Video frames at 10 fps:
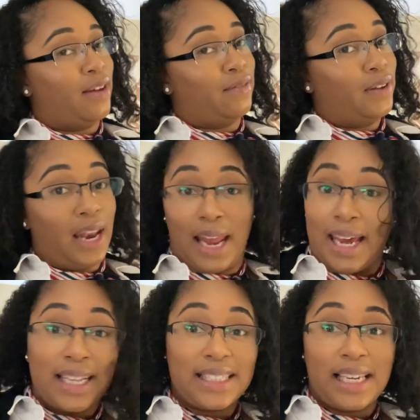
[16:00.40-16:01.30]
flight
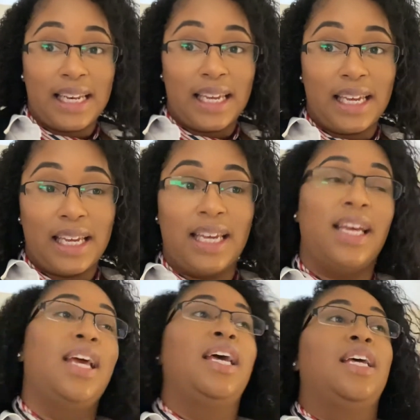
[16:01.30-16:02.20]
attendant.
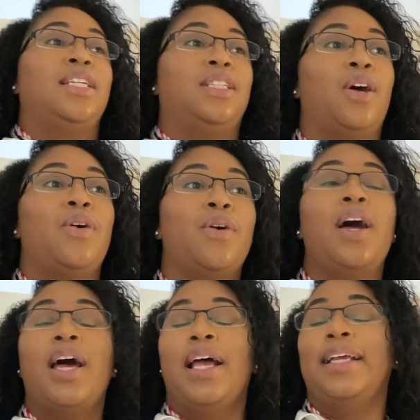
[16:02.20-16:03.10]
So
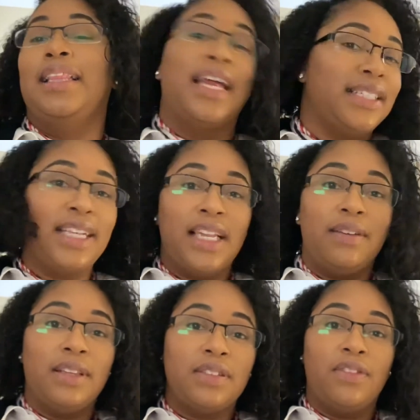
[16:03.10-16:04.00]
that is the end of
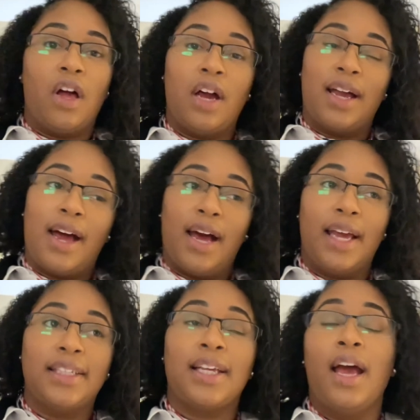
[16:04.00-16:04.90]
this vlog,
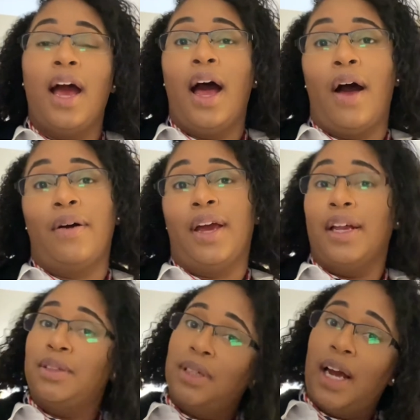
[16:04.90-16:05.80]
guys. I'll
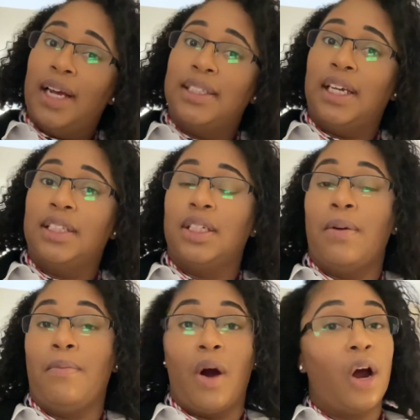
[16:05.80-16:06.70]
catch you guys in
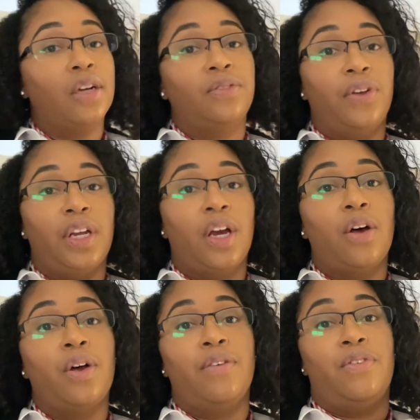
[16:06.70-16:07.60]
tomorrow's
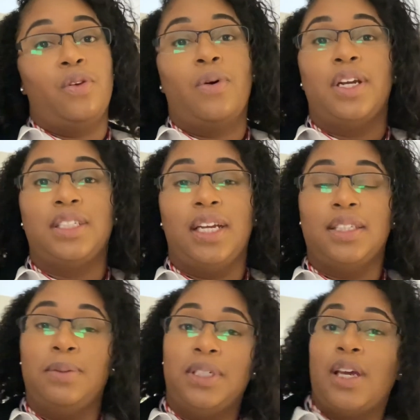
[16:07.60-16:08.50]
video. If you want a chance
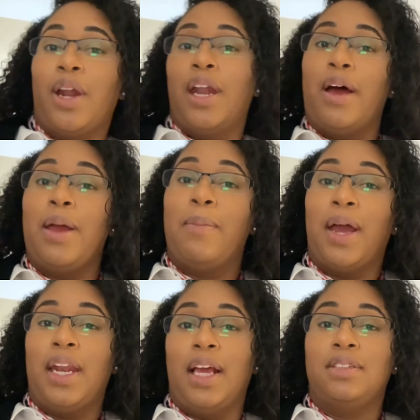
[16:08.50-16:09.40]
to be shouted out in my
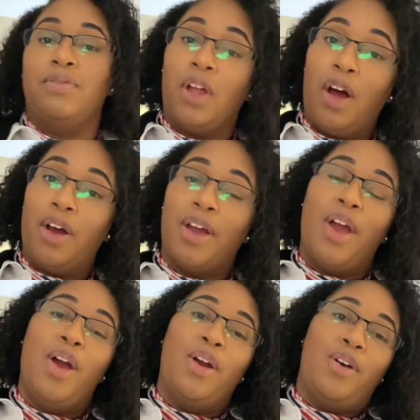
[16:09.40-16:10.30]
next vlog,
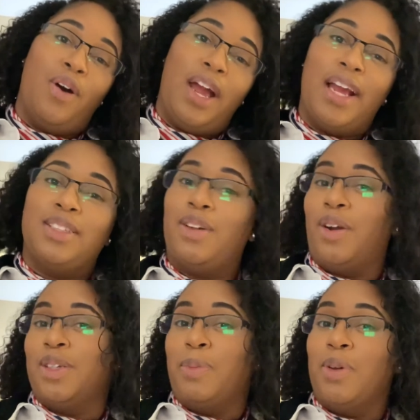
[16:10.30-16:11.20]
go ahead and turn
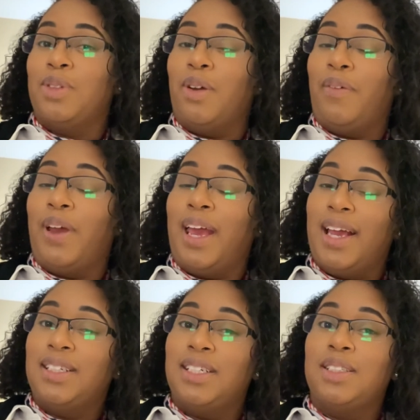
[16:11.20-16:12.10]
those post
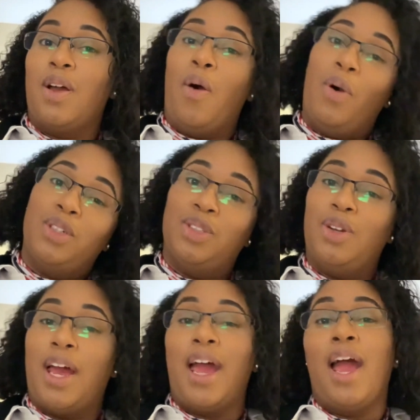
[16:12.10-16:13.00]
notifications. Once you do
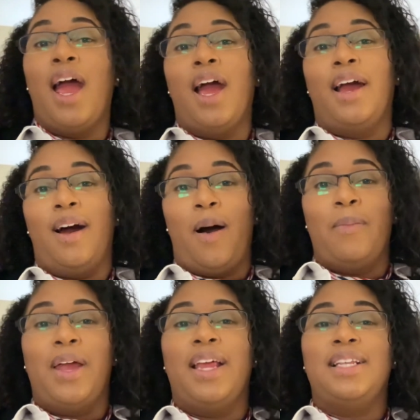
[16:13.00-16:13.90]
that,
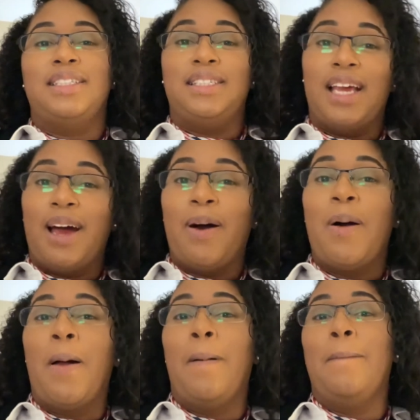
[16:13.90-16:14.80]
comment down
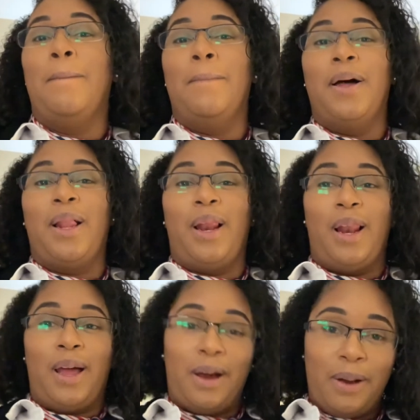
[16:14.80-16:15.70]

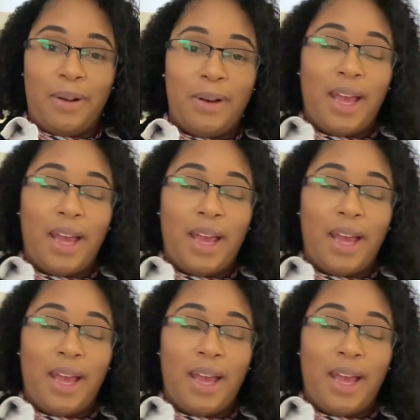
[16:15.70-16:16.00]
below.